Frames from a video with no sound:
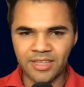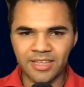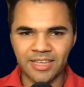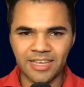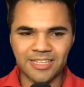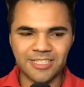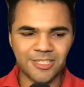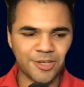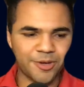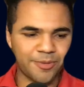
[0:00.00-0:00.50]

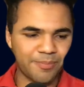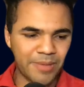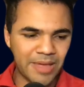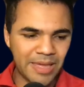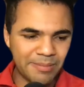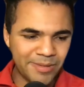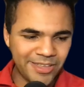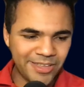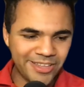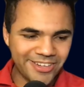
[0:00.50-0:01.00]
And so
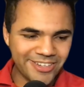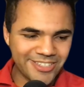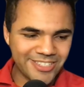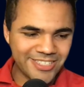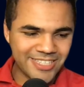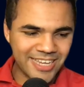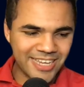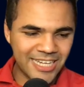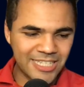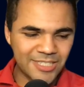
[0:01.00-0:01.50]
maybe there's
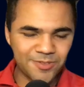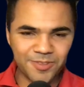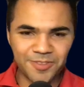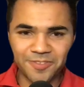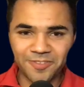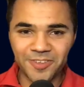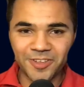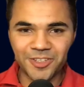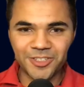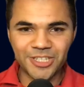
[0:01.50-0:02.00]
signs for the
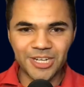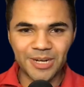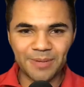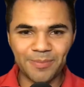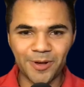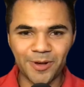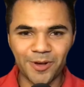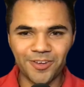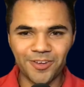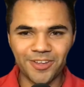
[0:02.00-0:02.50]
future at
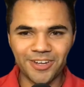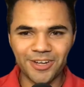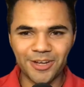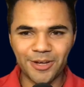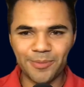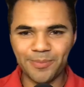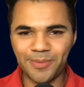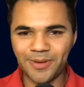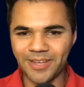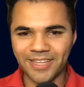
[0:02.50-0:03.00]
Pocono,
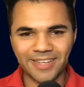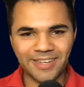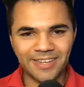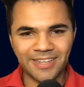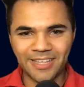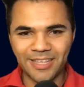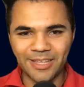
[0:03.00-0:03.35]
but